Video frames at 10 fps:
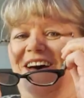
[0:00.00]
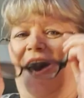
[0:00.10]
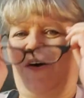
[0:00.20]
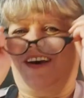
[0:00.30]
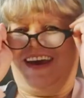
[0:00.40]

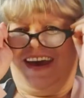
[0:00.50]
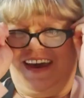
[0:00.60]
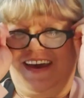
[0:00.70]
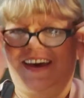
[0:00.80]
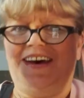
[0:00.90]

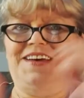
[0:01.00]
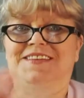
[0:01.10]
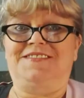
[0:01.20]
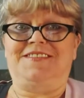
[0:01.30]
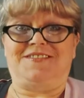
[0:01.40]
Okay,
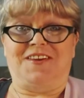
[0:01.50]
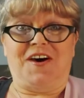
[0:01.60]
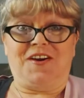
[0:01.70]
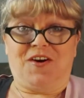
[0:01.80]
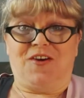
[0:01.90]
this is a
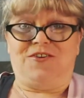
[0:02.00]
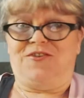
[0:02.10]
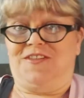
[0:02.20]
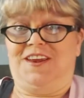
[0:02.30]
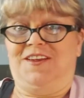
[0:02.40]
lot harder
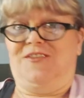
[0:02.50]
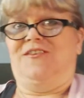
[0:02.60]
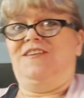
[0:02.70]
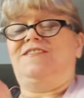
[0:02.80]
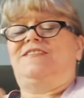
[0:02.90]
than it
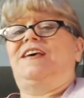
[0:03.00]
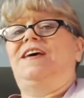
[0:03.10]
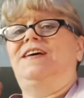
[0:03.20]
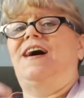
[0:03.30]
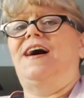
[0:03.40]
looks.
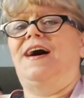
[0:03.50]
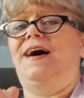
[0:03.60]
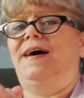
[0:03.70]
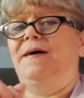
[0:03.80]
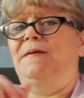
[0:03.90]

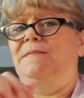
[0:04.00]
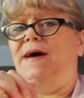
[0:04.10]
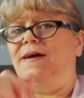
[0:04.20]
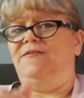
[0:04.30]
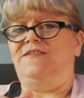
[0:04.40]

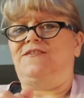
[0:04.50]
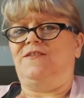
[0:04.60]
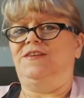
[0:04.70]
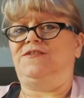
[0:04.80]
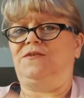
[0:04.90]
I'm just
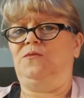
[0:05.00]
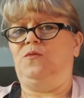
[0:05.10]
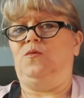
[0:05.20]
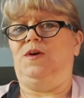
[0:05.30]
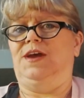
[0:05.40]
going to
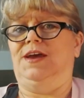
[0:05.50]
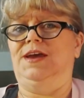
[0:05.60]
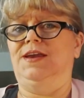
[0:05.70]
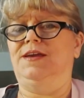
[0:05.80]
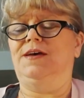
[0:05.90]

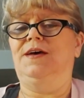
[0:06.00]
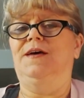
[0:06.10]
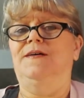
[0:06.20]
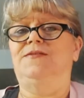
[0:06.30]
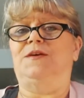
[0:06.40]
read
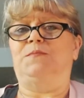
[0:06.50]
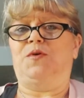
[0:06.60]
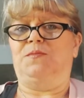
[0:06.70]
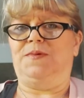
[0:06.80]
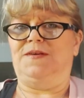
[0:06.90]
the
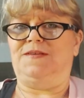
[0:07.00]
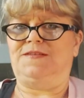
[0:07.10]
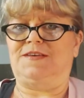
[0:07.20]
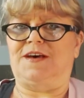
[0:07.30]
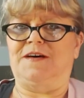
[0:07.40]

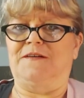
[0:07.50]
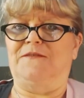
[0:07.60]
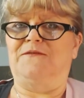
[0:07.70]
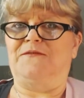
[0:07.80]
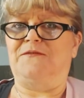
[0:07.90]
purpose
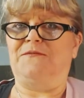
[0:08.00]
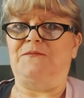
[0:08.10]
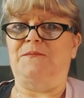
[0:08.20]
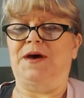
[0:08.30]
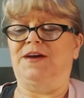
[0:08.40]
of
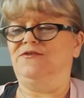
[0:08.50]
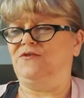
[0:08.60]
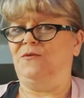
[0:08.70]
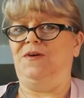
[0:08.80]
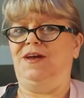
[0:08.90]
my
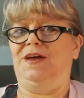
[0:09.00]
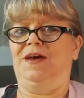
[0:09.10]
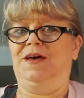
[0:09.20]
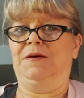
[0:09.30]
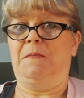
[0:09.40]

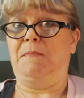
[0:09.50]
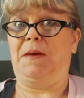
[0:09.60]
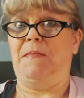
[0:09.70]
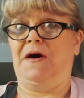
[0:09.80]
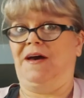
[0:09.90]
showing my
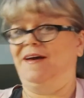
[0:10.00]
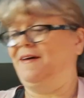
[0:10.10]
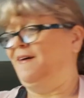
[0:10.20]
mug.